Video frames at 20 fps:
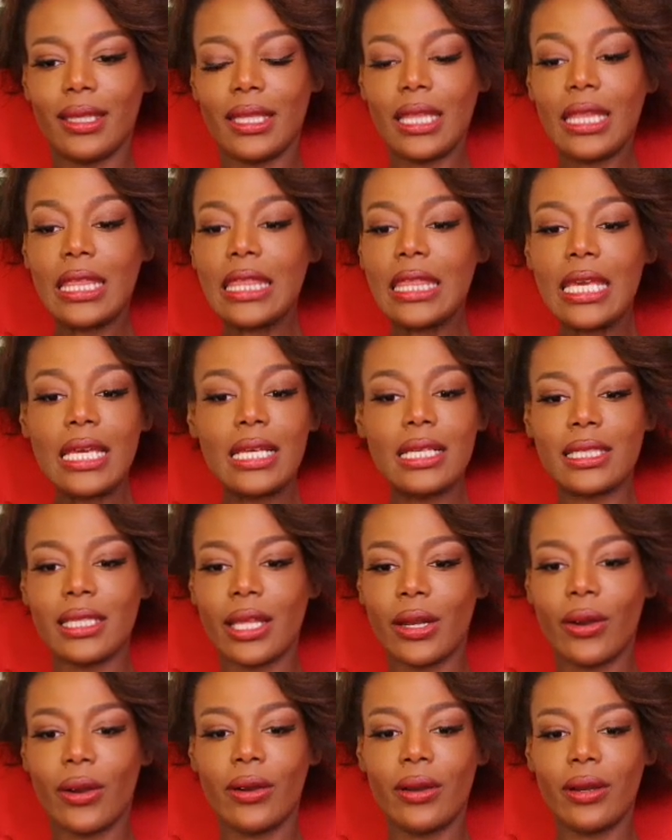the things
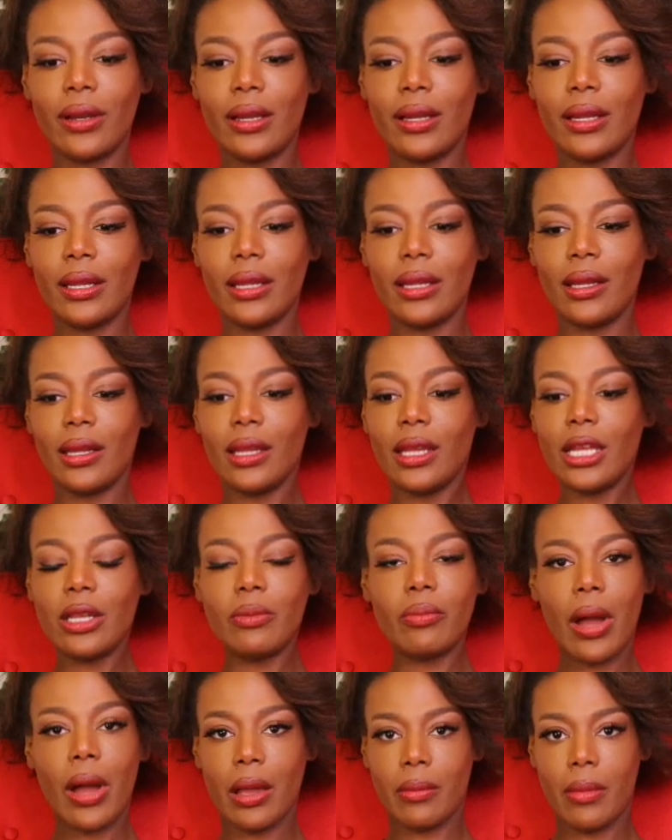that are
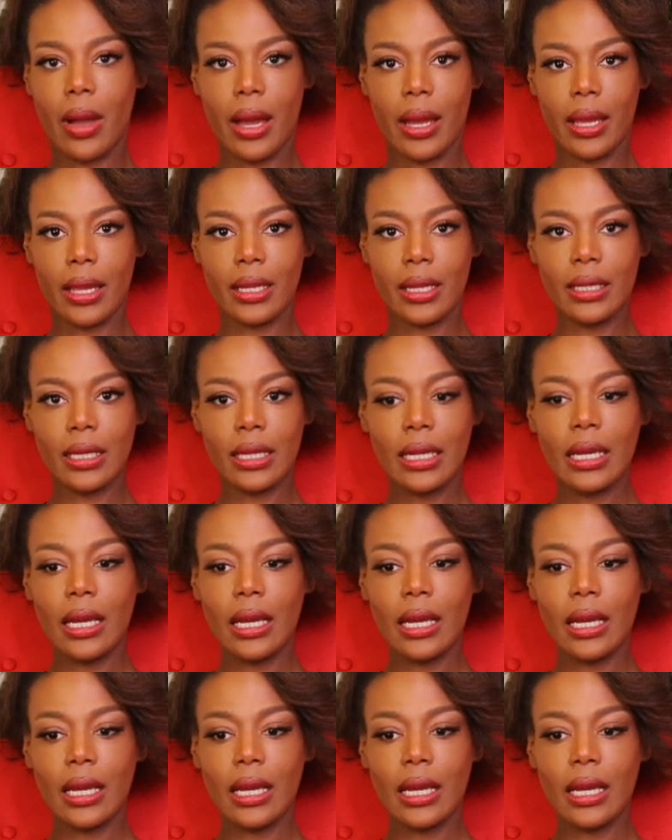in my mind.